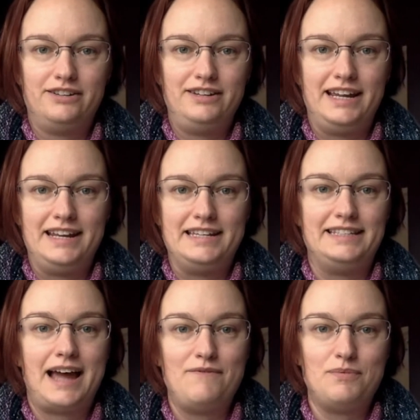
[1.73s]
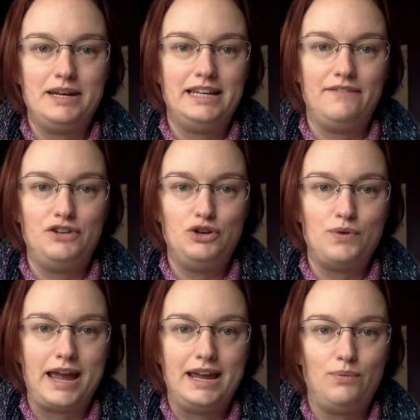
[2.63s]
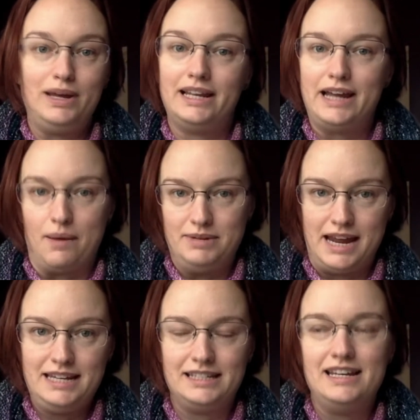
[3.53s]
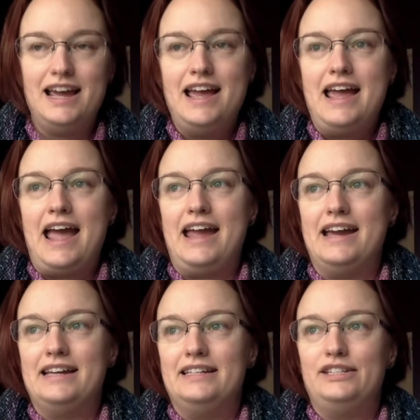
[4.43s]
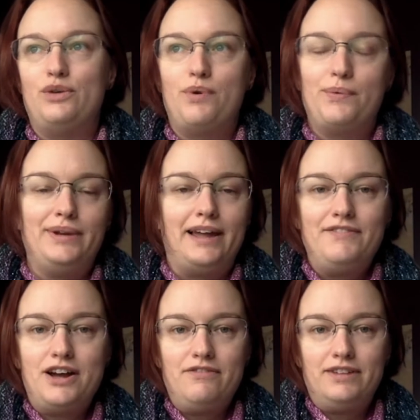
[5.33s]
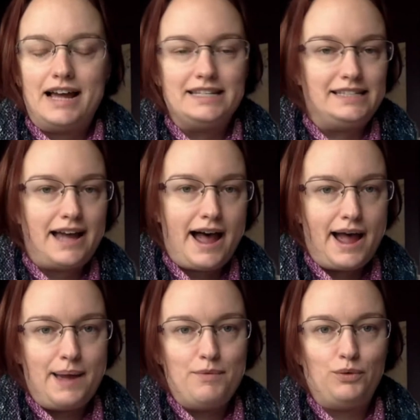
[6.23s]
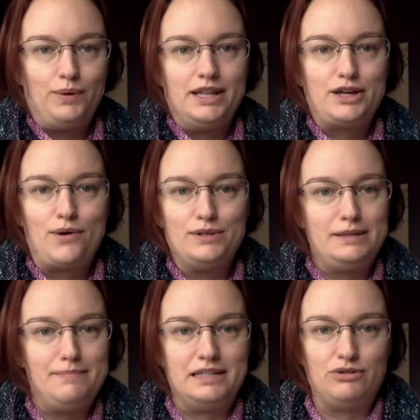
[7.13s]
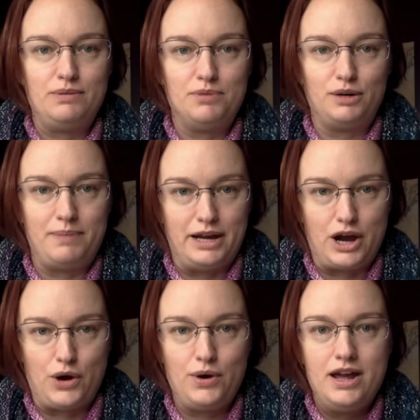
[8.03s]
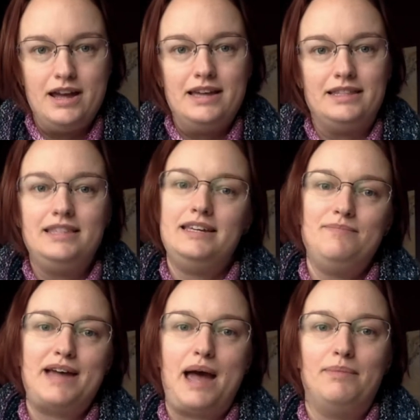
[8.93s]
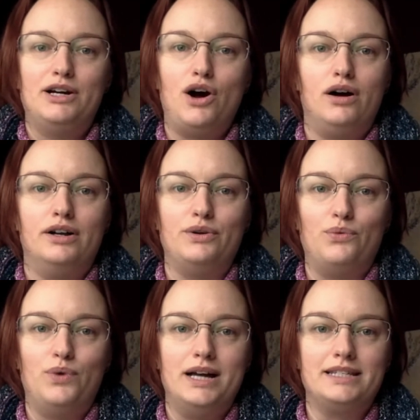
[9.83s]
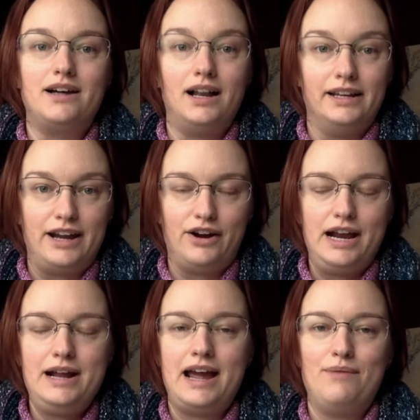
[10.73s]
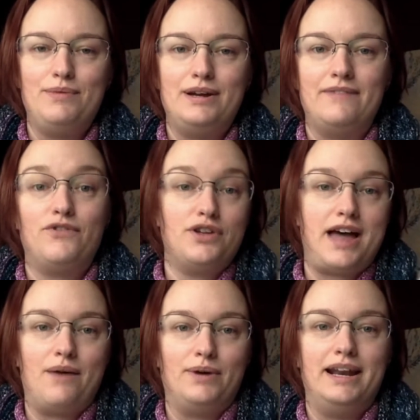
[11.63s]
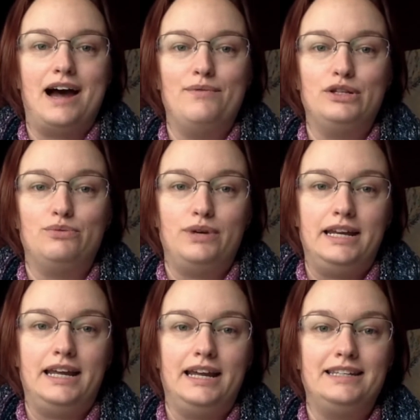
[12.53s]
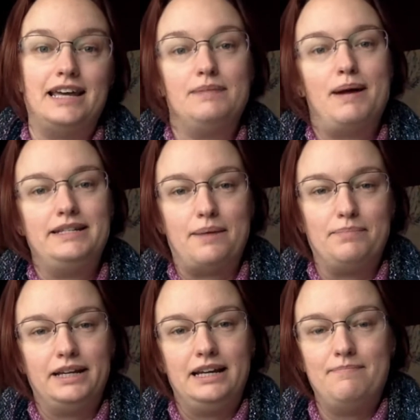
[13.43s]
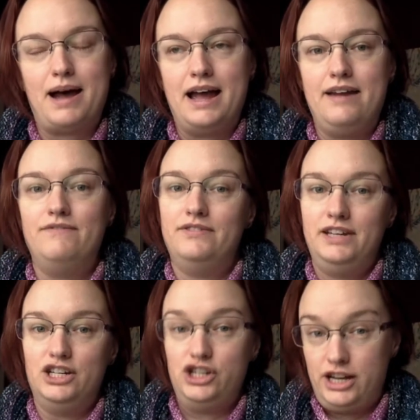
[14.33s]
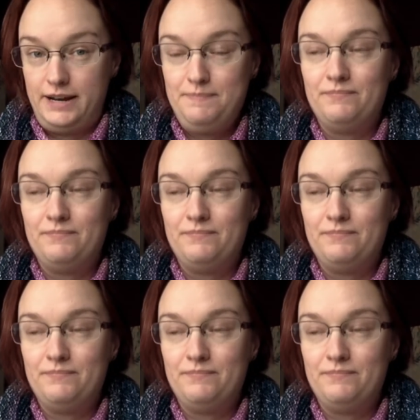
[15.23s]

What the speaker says: It is time for me to give you a weekly update. And so where we left off last time with Cozy Mystery Book Bingo, the theme that had been called was culinary, and for that one I was reading Death by Dumpling by Vivian Shin.